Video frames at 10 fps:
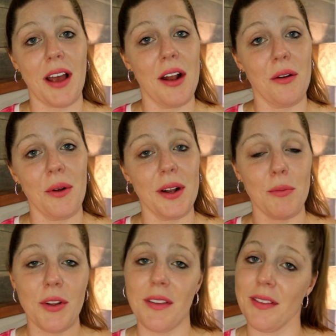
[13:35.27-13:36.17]
I don't want
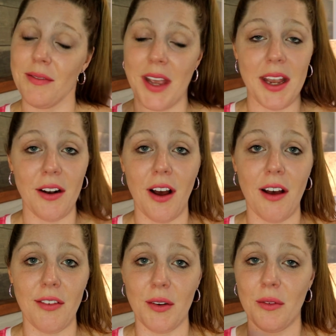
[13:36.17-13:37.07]
to put take it
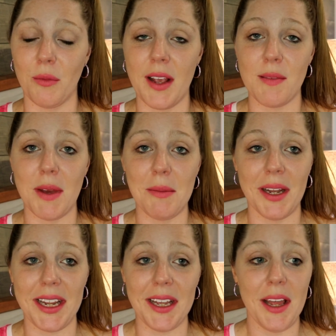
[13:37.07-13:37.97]
off and waste my
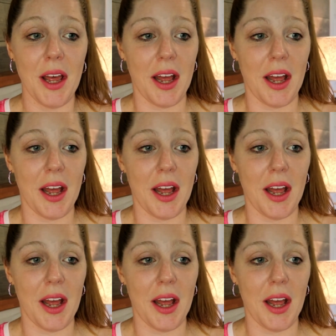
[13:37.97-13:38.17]
money